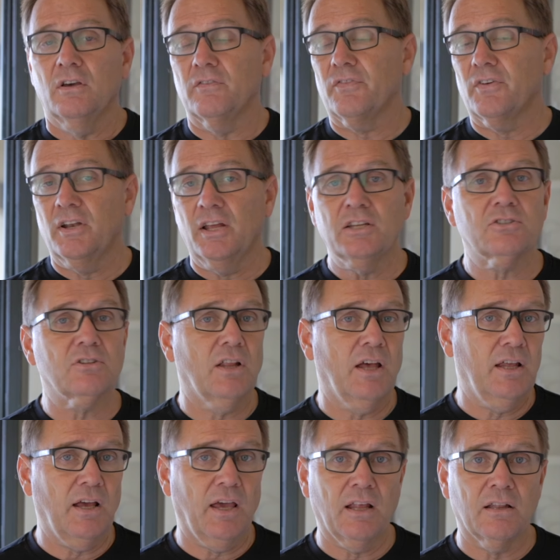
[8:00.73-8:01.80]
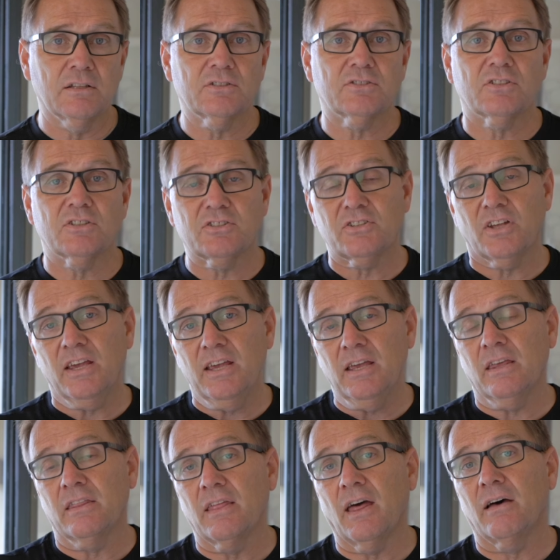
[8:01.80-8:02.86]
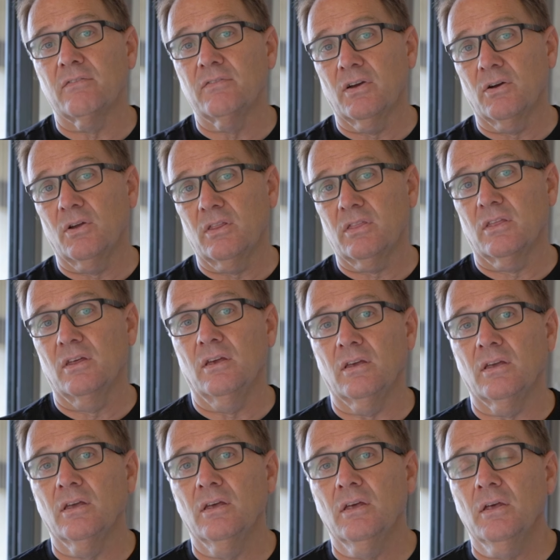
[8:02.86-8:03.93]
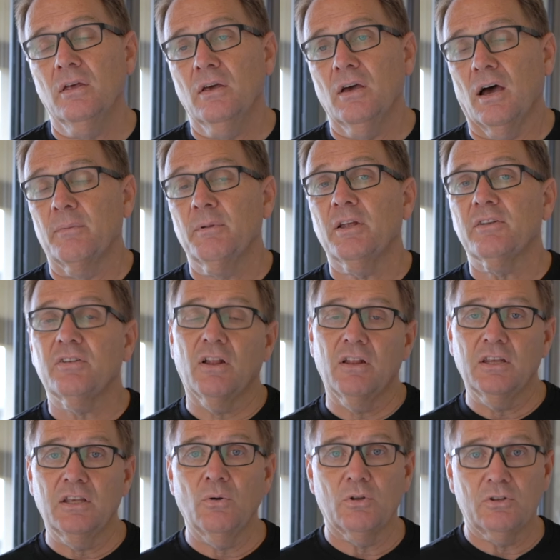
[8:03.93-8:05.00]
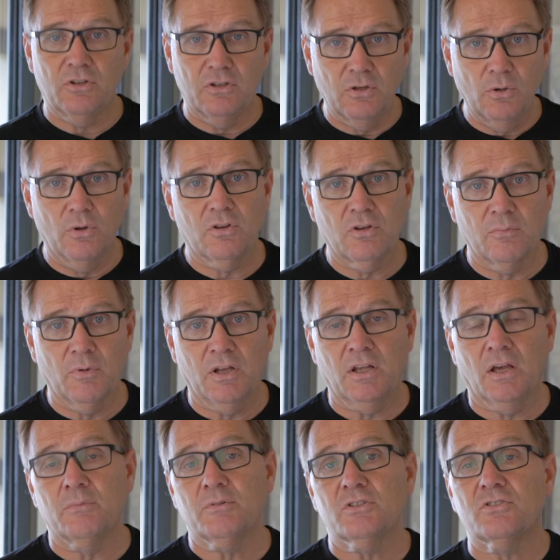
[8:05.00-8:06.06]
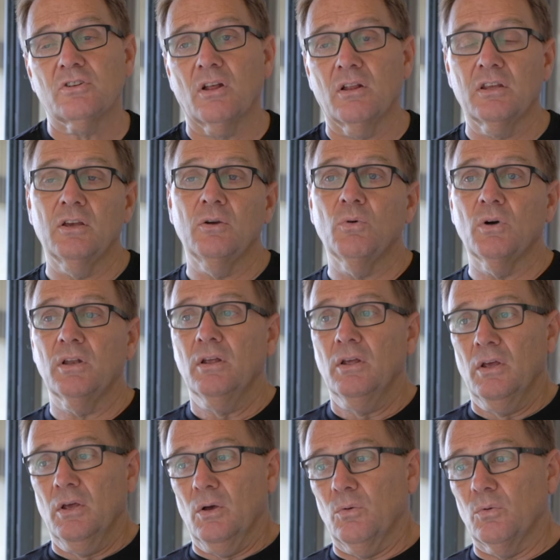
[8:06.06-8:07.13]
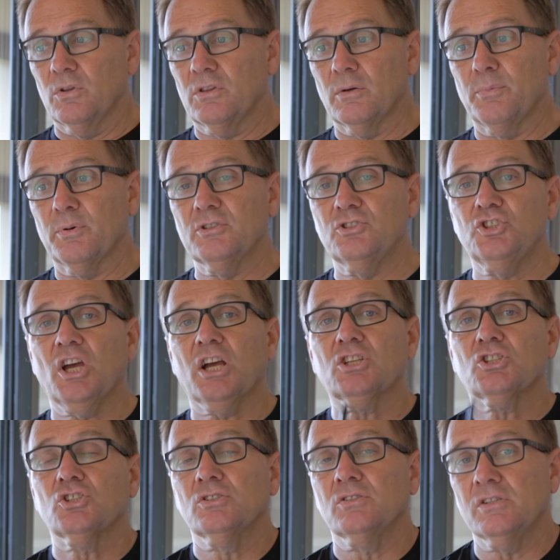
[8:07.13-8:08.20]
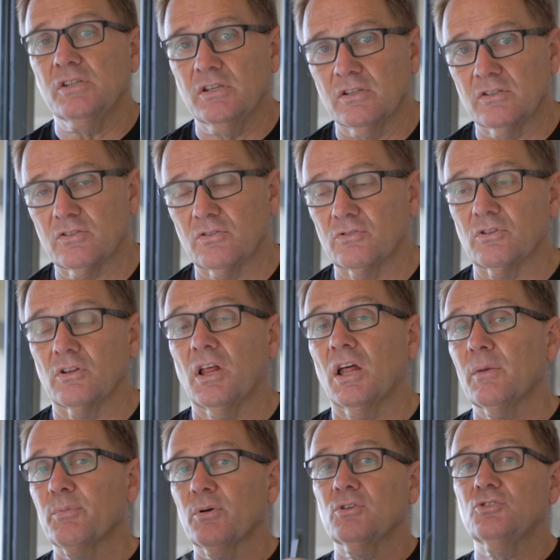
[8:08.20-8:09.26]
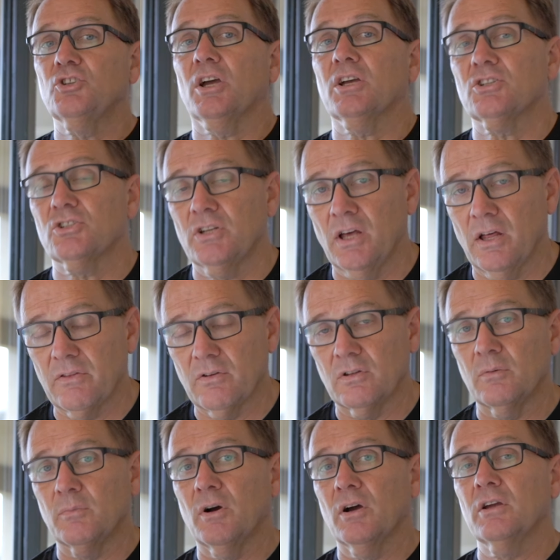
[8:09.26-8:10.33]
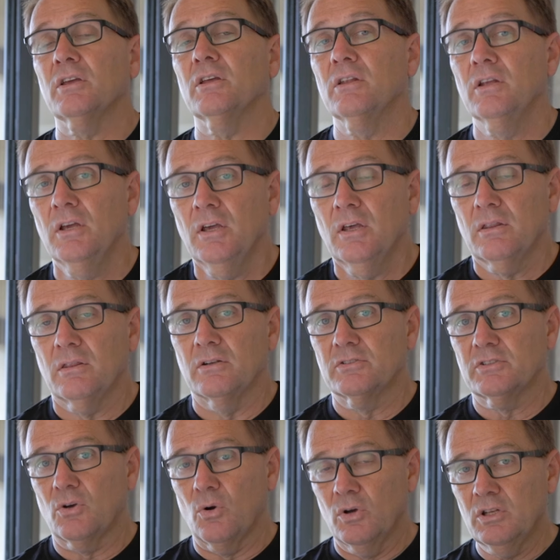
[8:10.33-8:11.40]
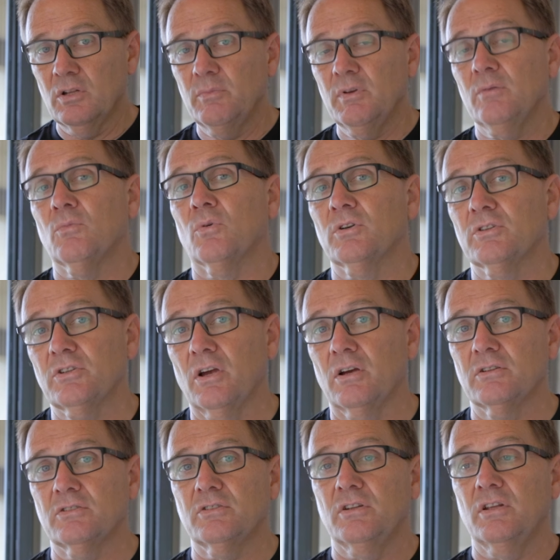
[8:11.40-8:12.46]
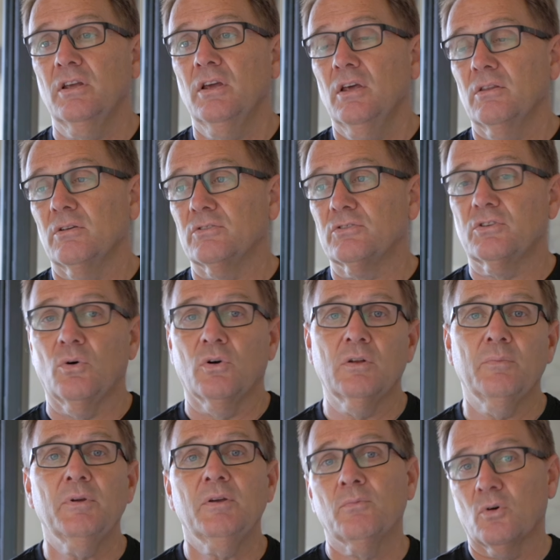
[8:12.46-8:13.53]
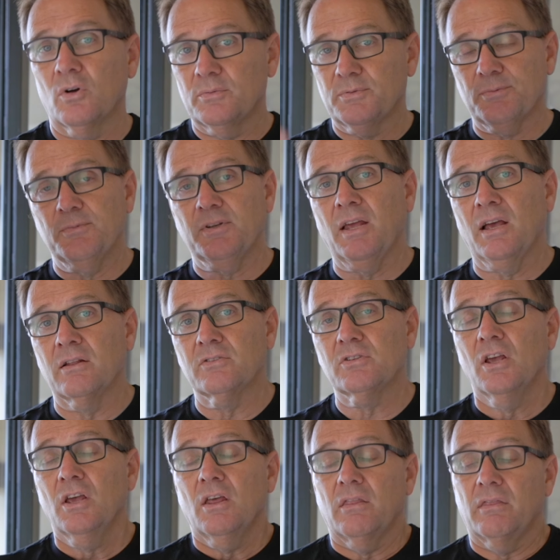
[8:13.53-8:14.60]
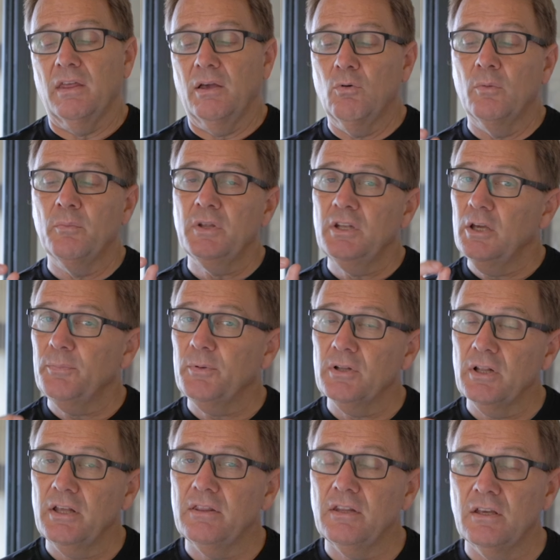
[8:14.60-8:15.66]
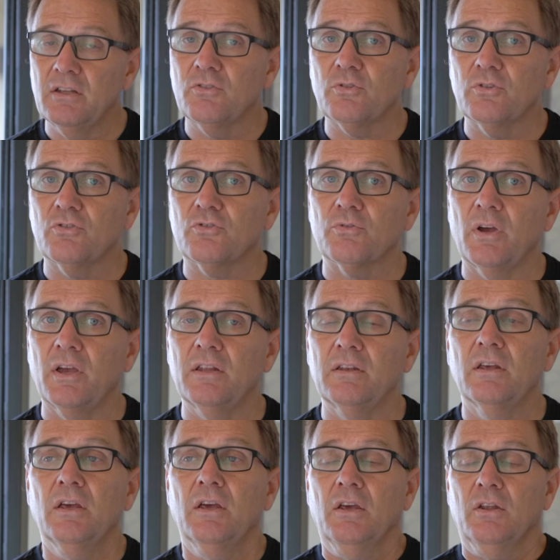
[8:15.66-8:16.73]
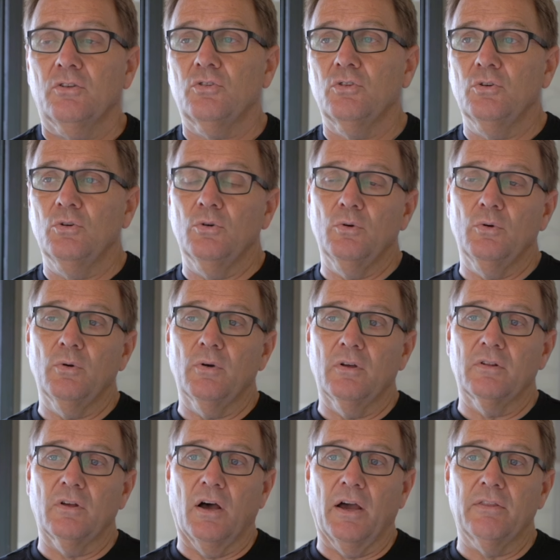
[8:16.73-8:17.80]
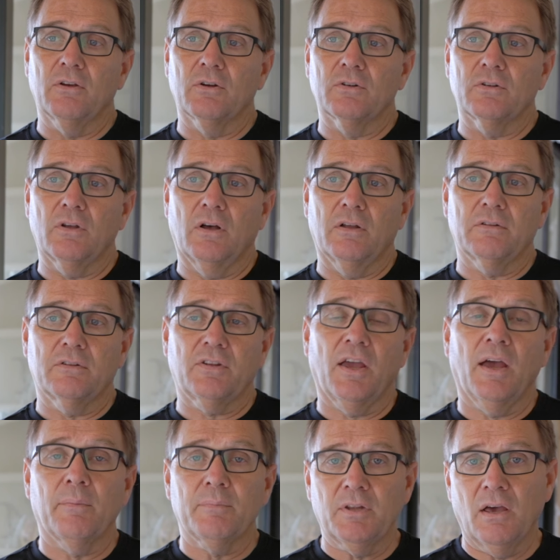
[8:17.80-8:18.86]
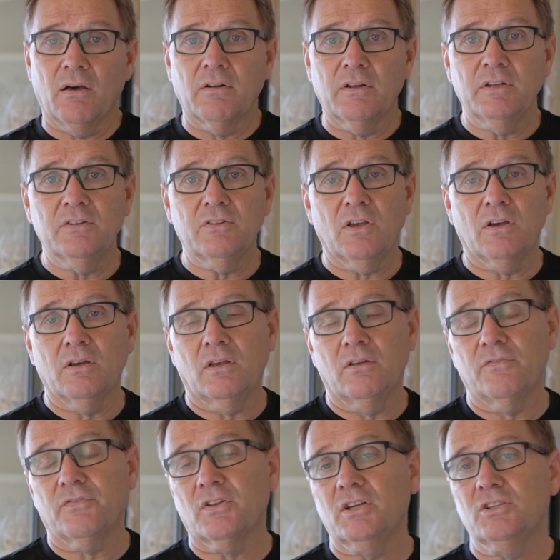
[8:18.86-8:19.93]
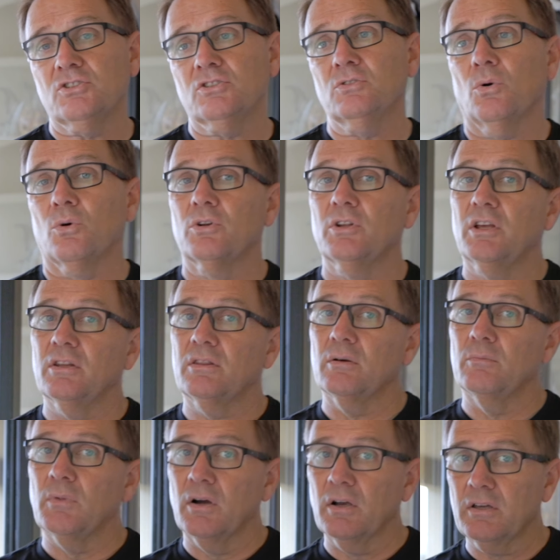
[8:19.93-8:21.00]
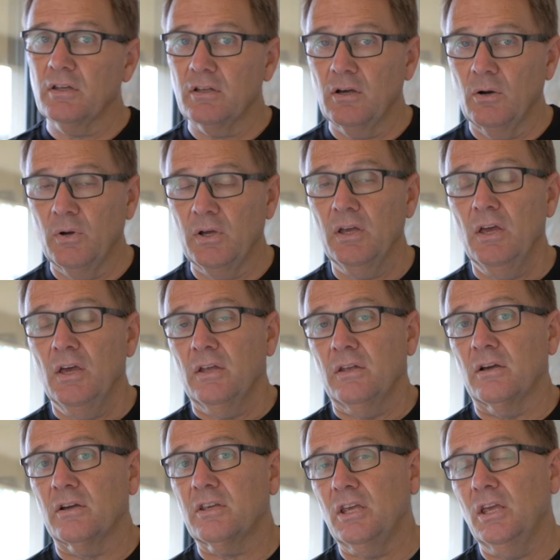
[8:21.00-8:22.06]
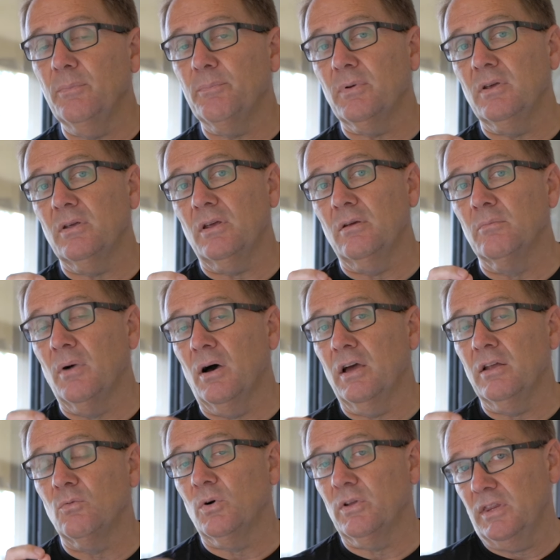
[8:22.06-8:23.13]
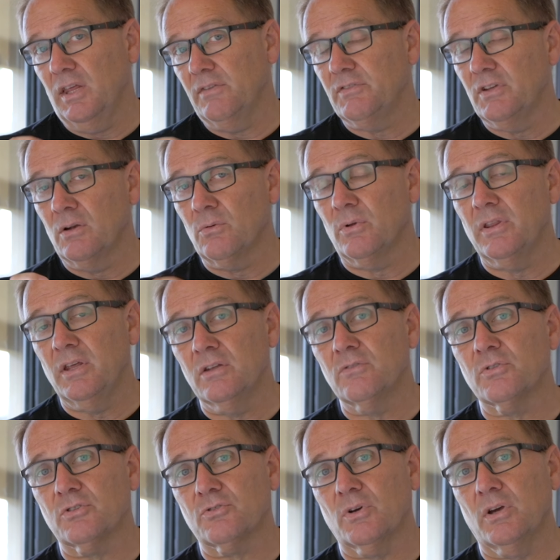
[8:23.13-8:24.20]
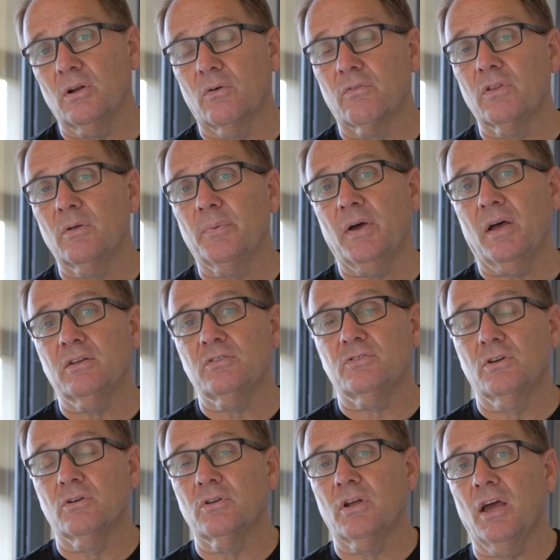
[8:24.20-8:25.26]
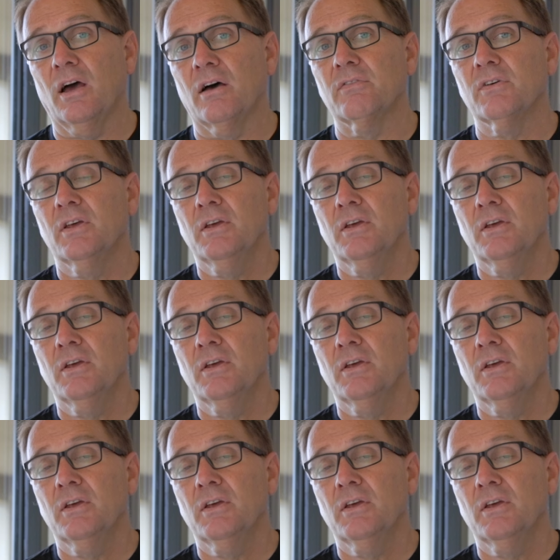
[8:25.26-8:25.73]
and financial analysts saying that very thing. I'm not telling you what to do with your money. I'm just telling you what, what the projection is. There's a lot of projection out there in the market. There's going to be more scarcity. There's going to be more ups and downs. They will manipulate the interest rate to either tamp down on in inflation or to get the market going. Now, keep in mind what they've done with the interest rate over the past year and a half.